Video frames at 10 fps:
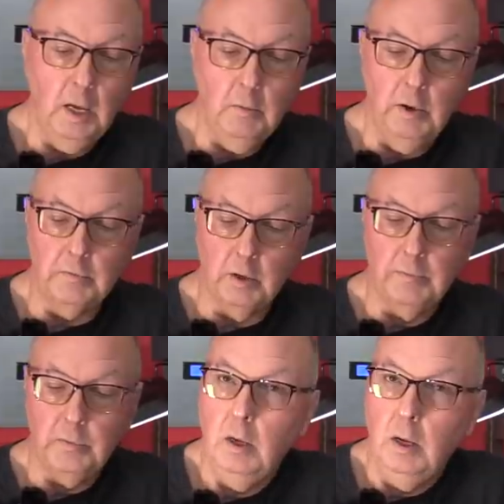However,
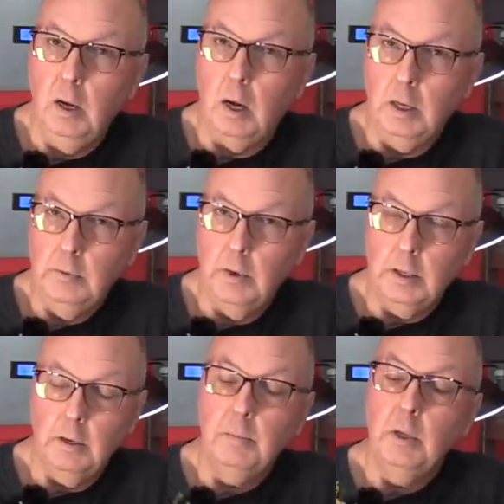I
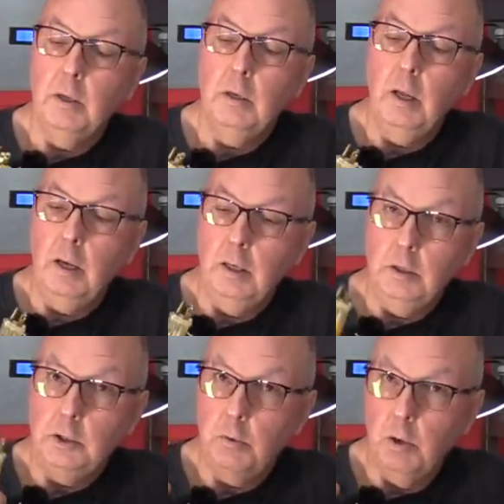recommend a
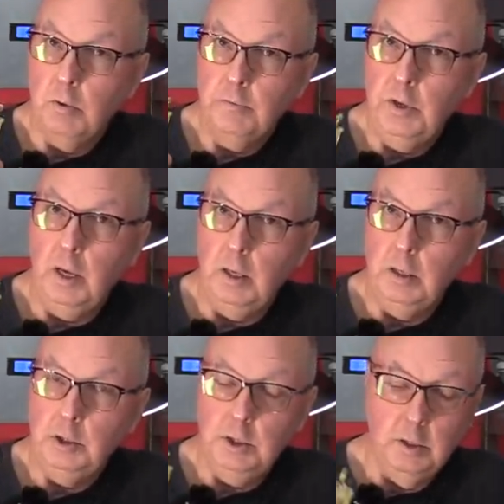
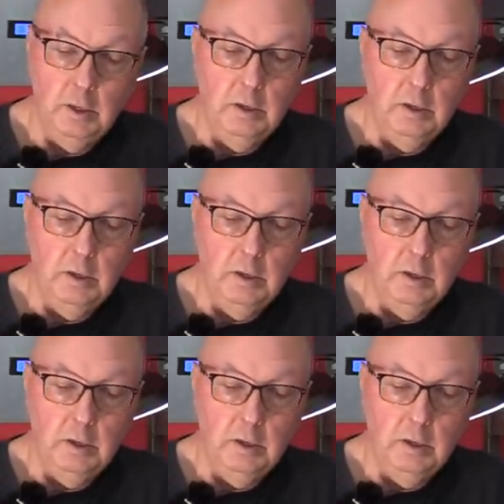12-gauge